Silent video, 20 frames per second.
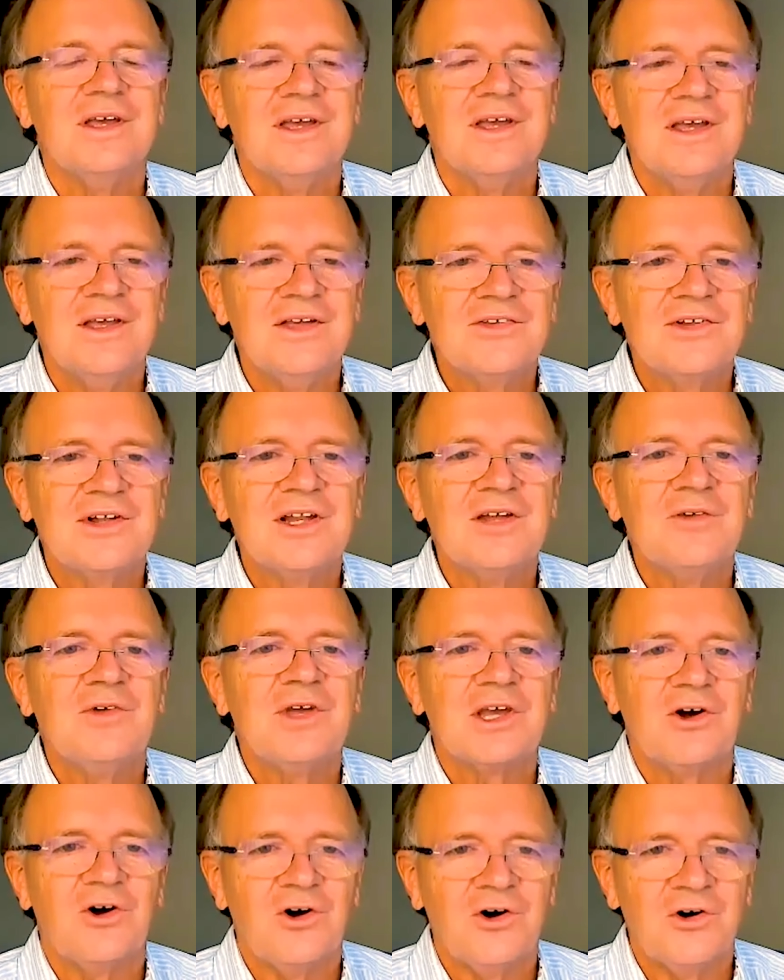is
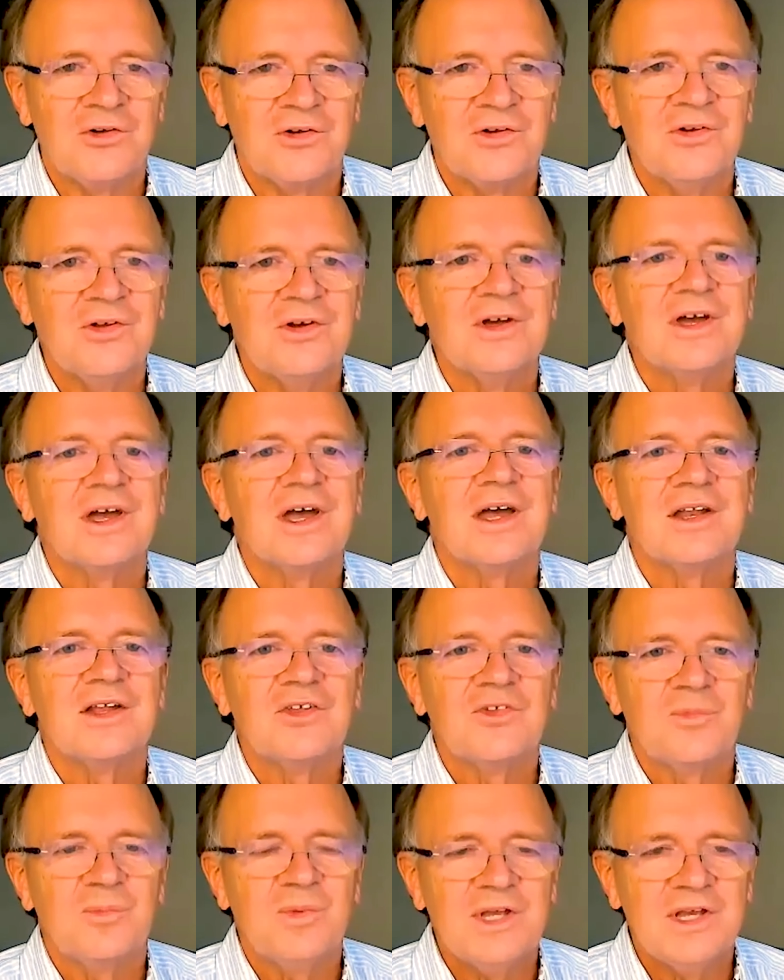living on and
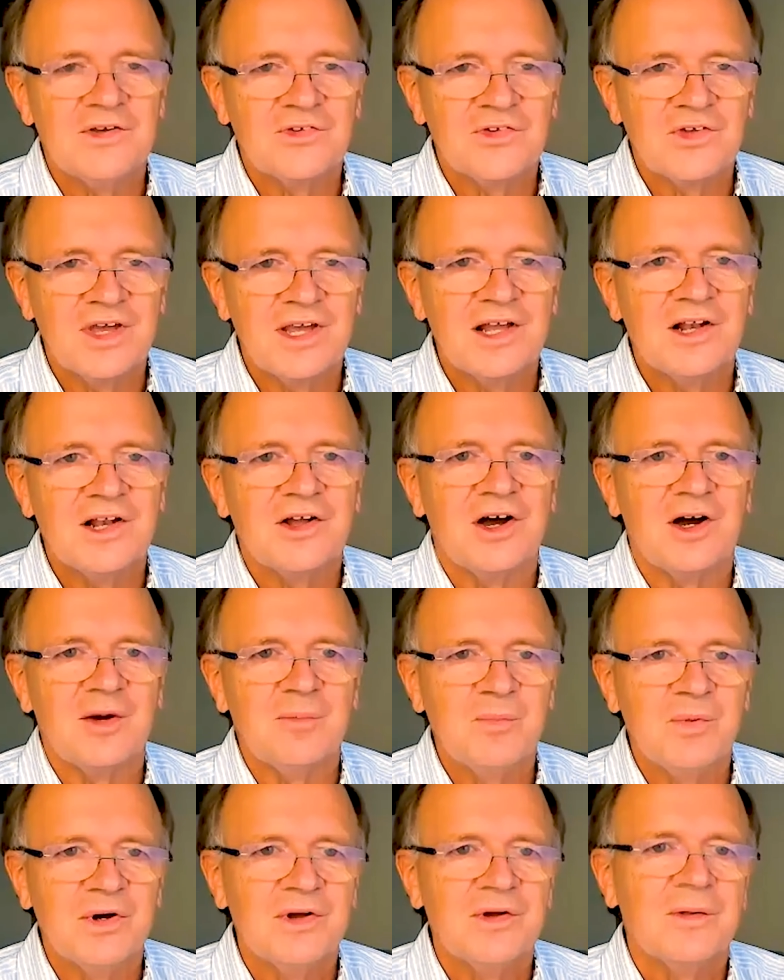is being scaled
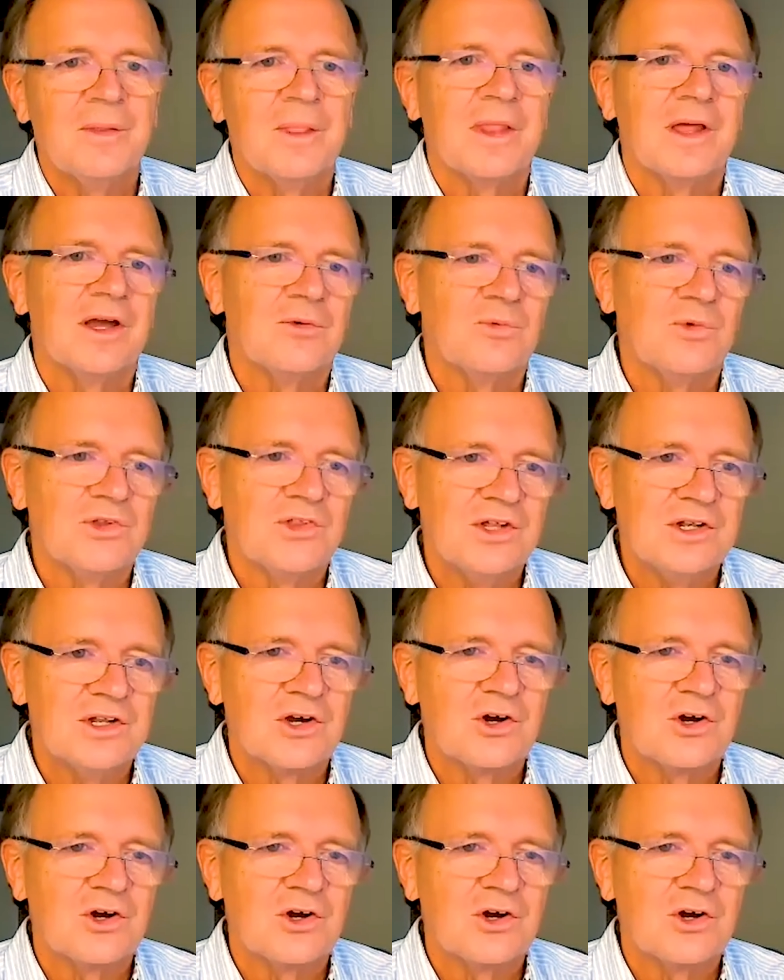up. And within the